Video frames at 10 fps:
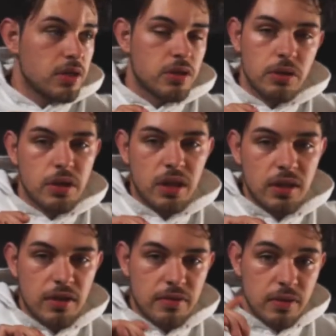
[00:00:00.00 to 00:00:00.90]
so you can
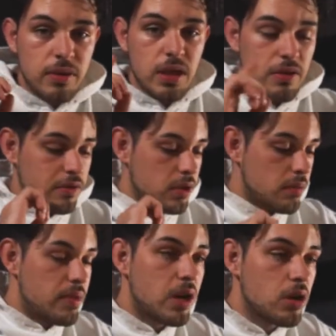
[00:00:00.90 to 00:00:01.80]
have even
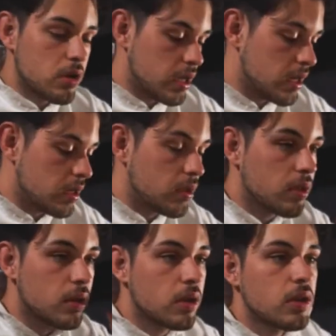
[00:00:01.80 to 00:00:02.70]
a better look at it.
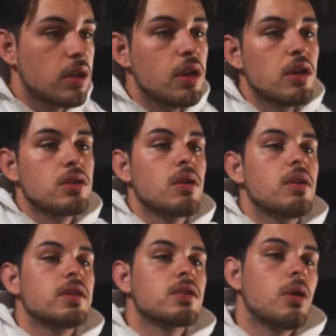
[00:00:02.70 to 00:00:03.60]
So
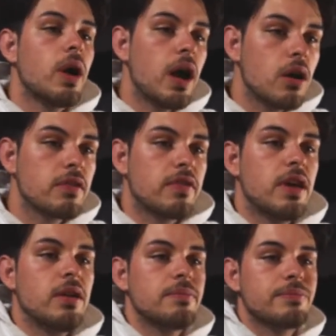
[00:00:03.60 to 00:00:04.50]
let's go out of
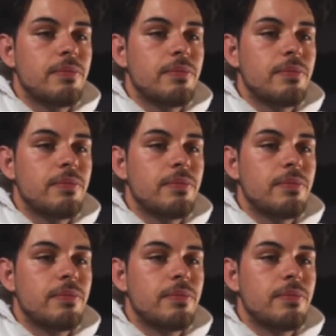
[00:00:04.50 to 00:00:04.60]
that.